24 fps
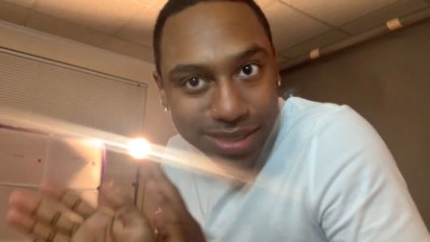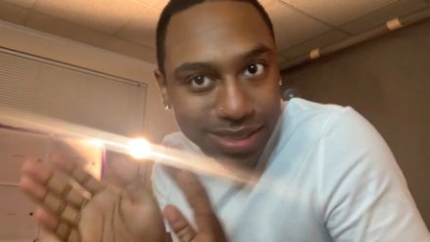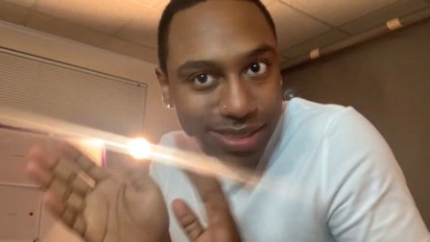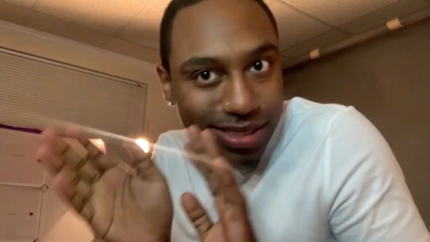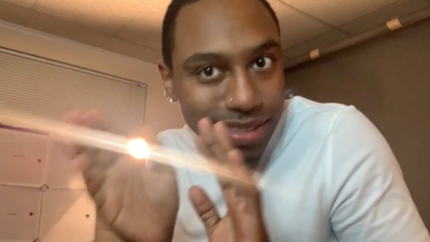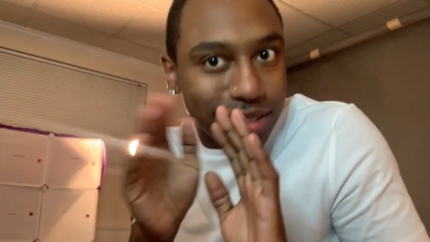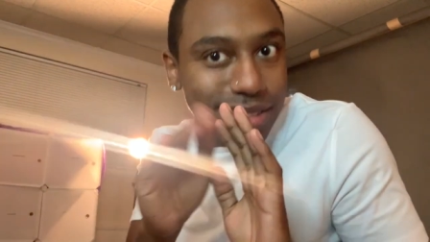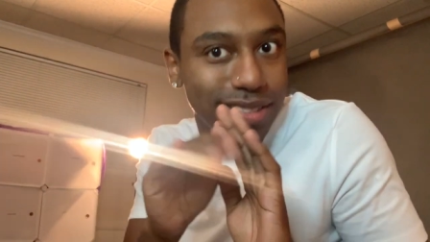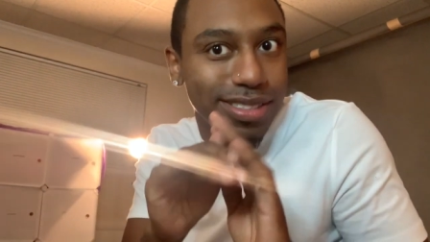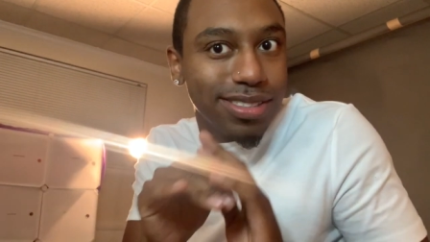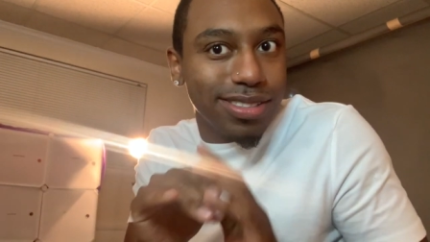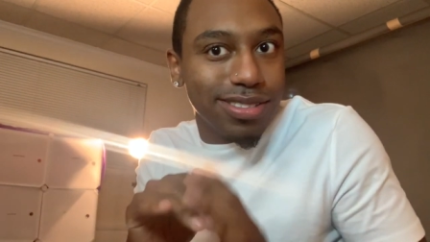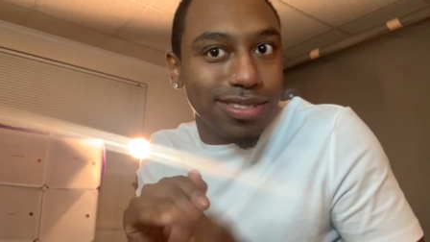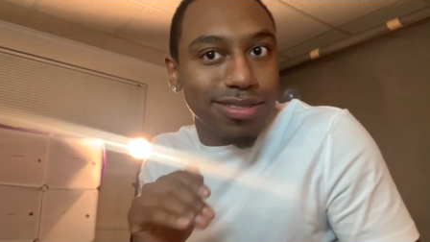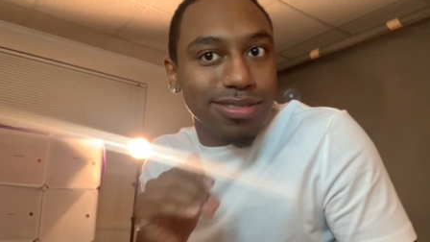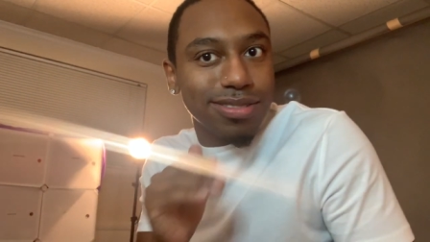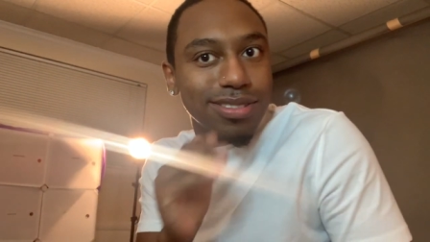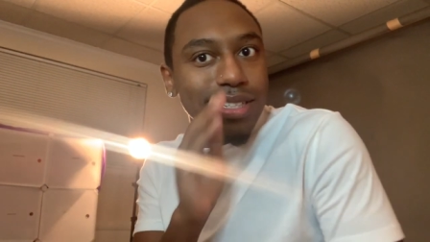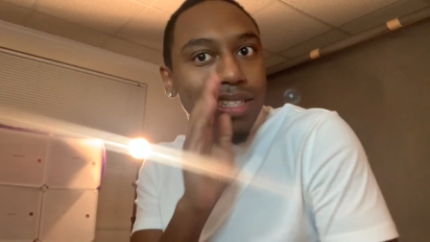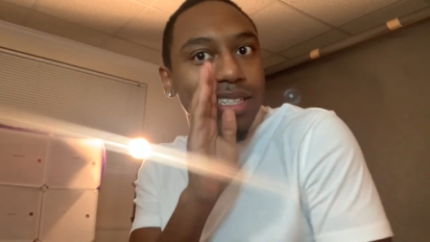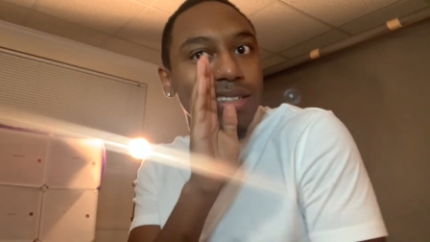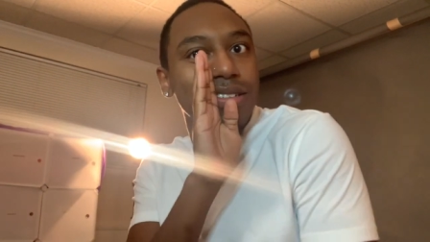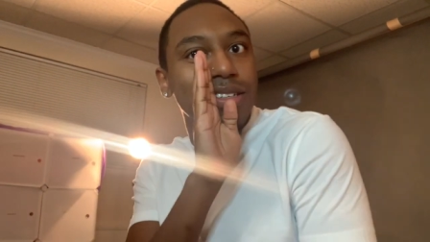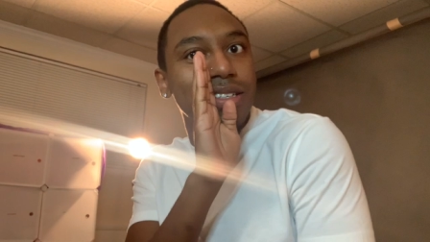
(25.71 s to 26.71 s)
you know,
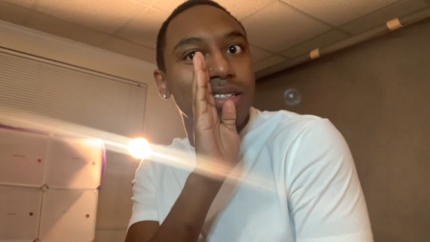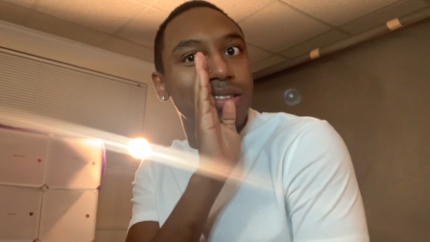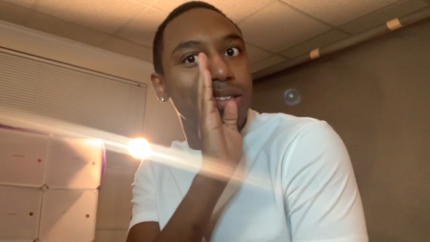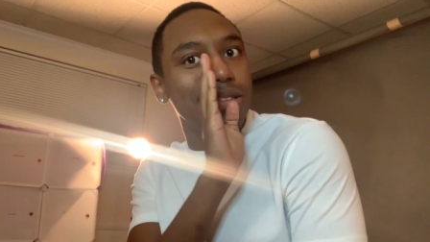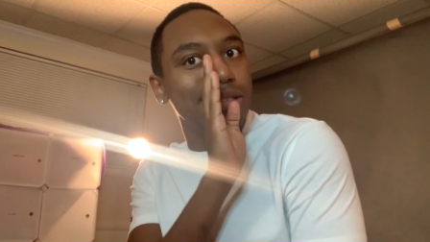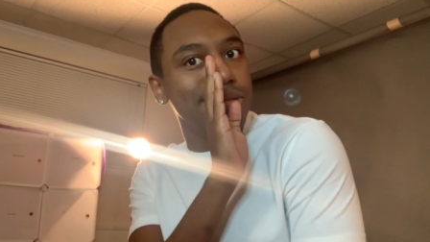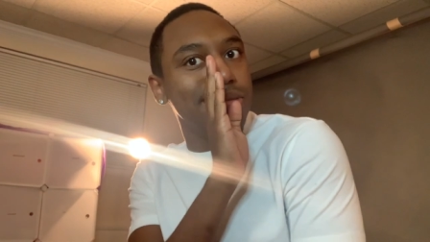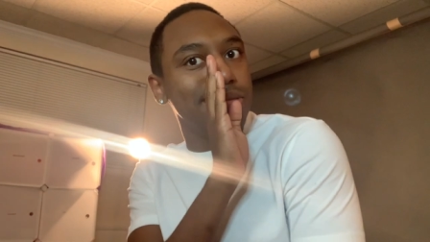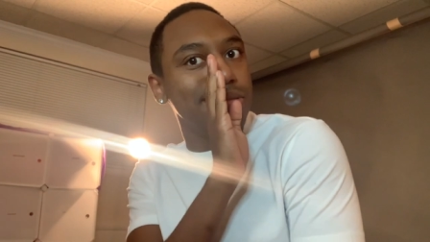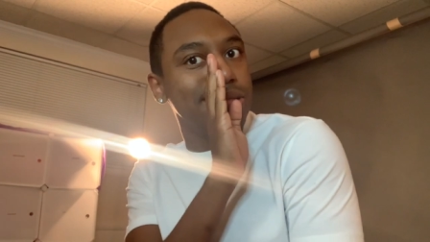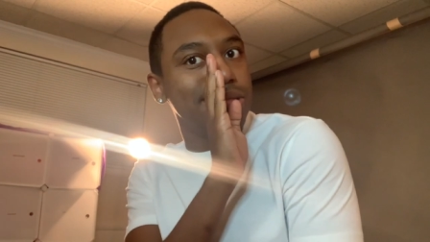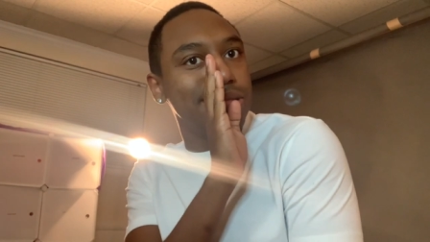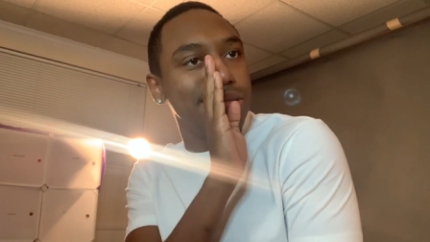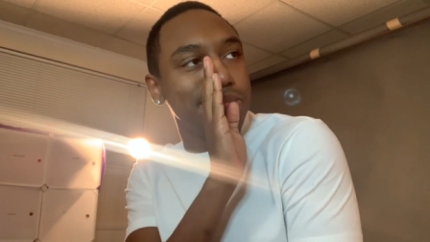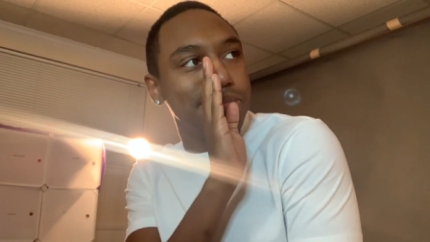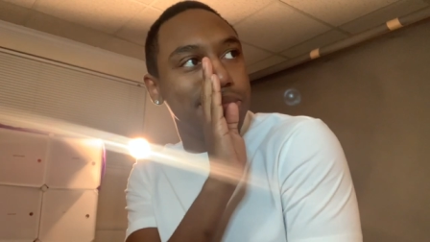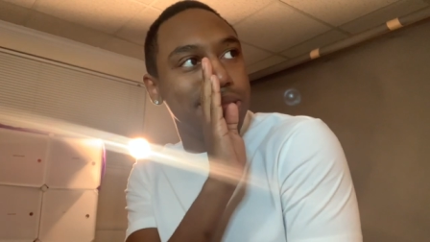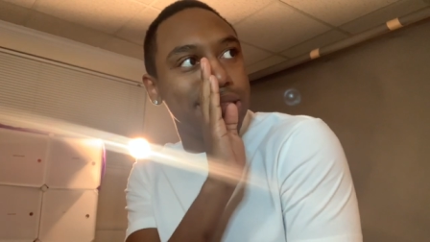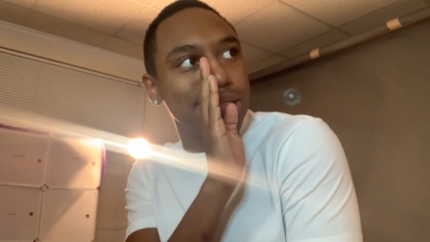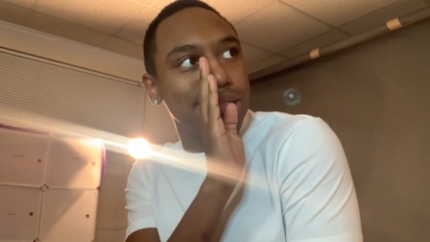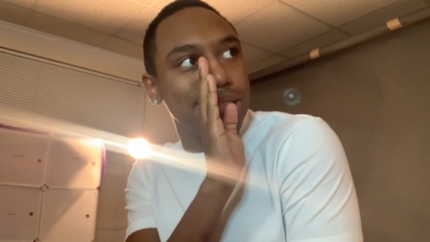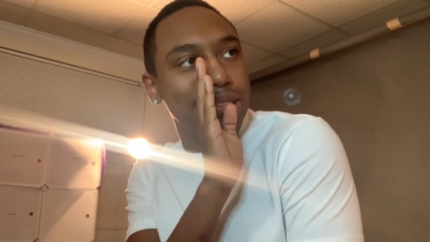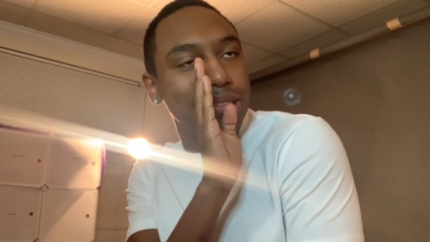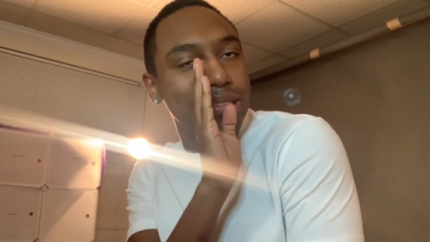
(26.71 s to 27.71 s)
kind of lower
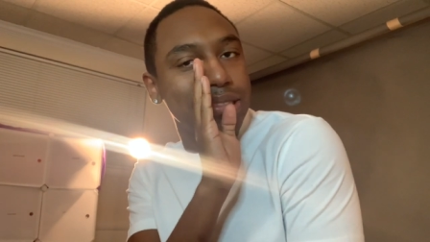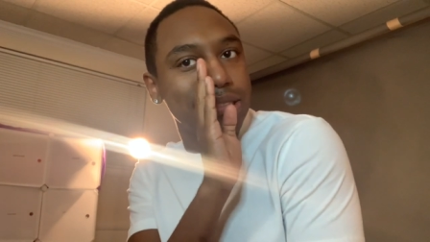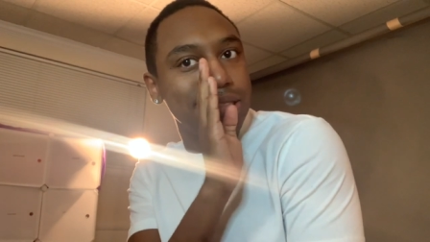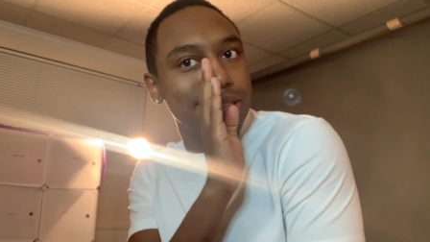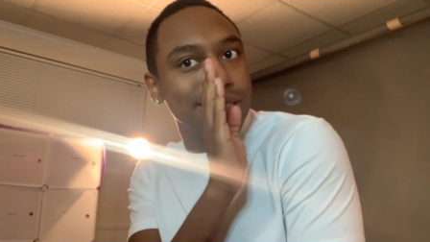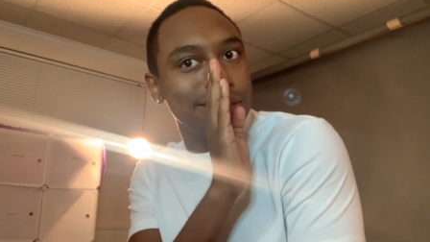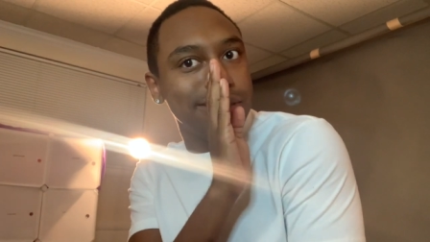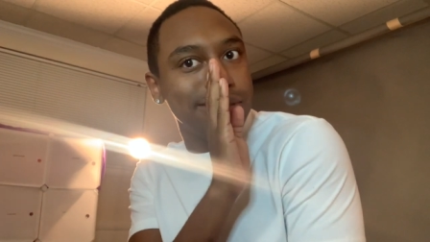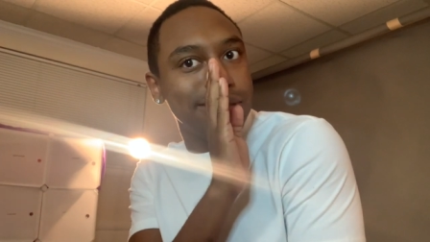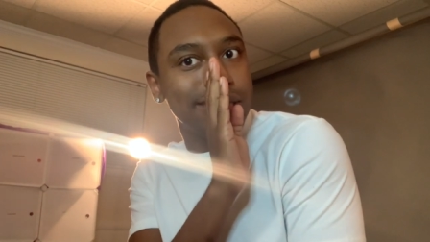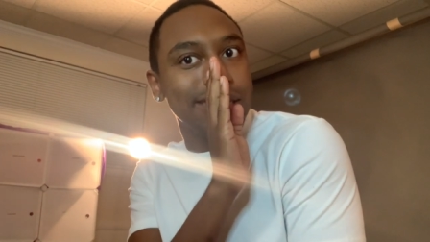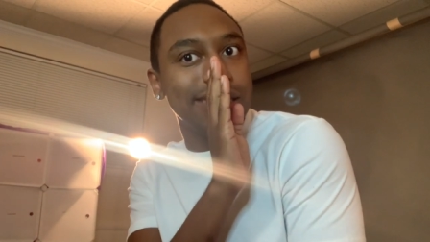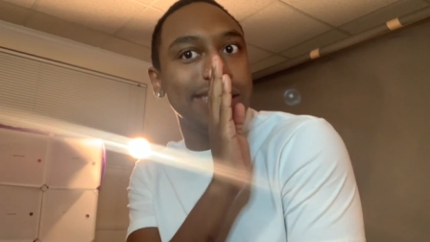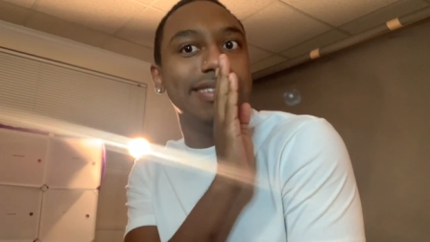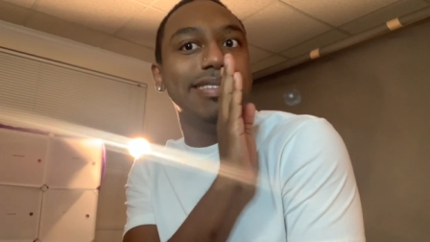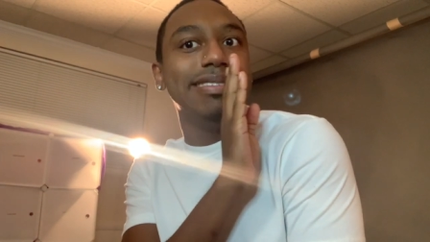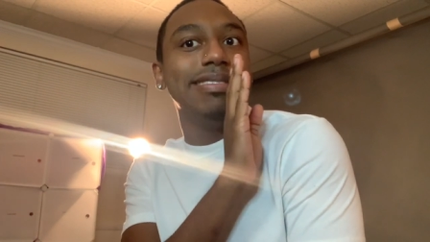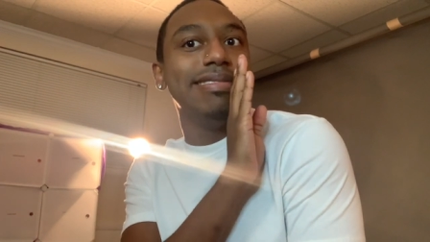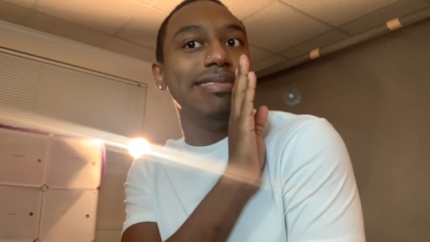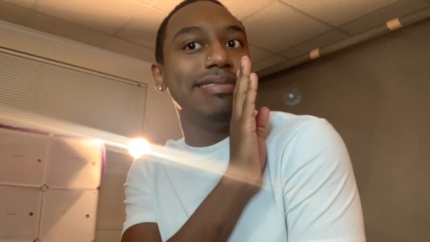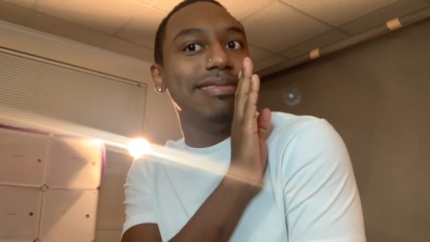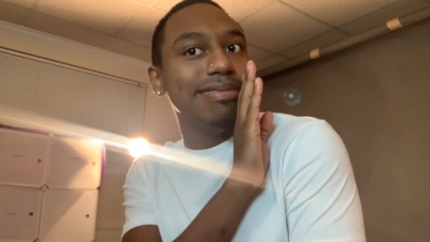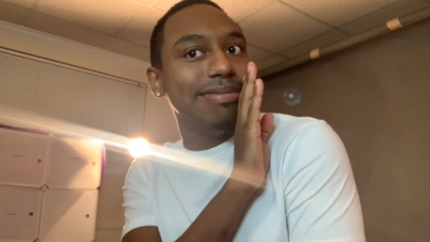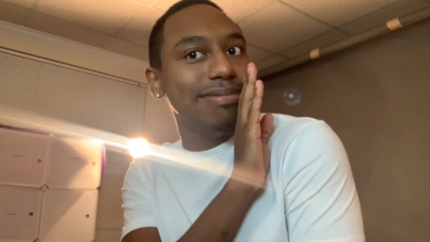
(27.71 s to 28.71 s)
budget or
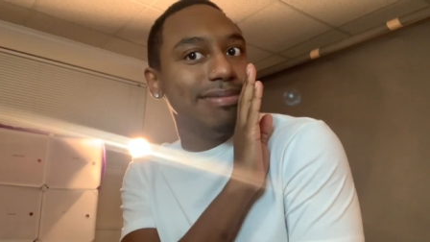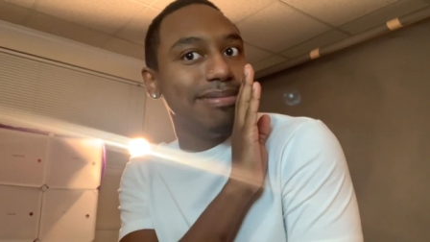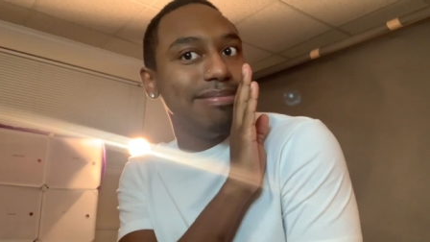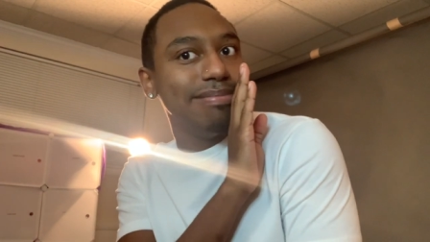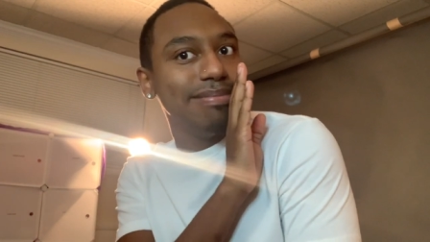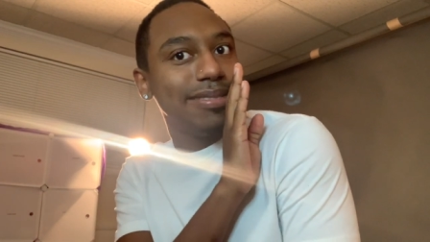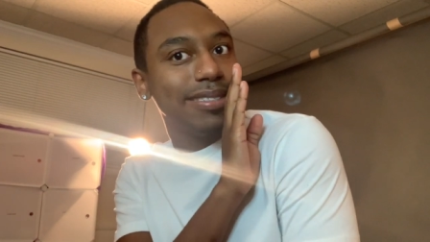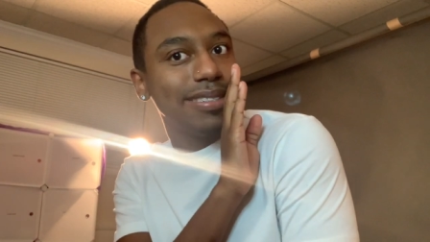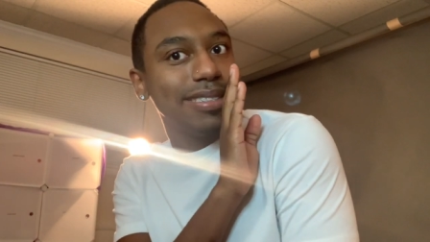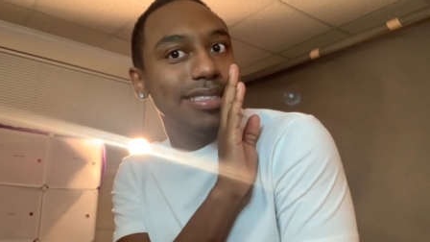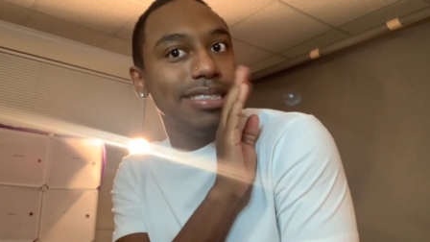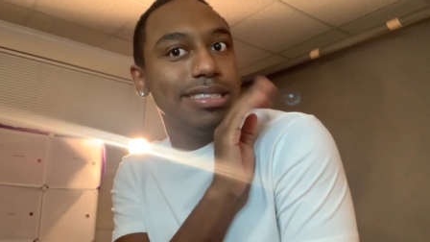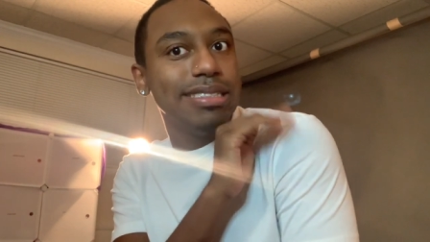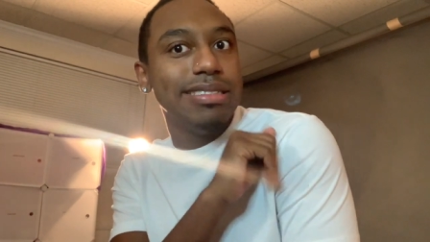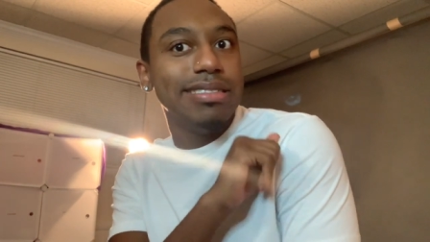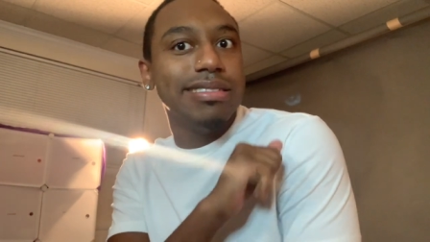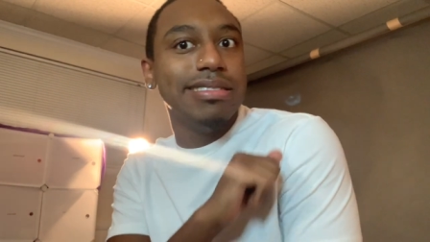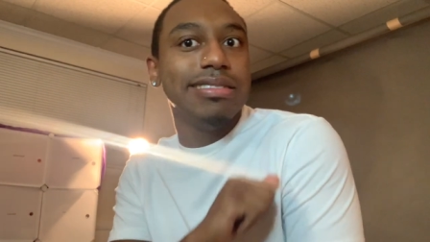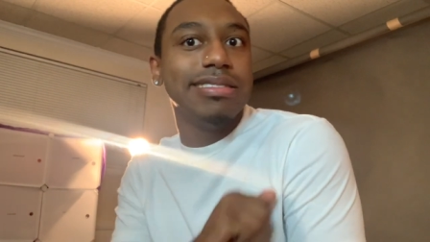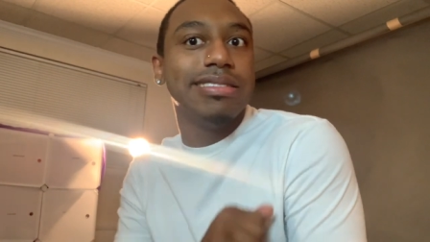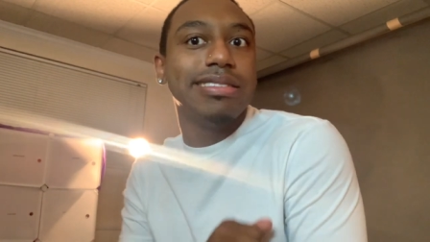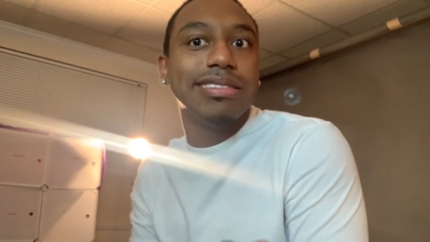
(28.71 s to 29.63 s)
whatnot, you know what I'm saying?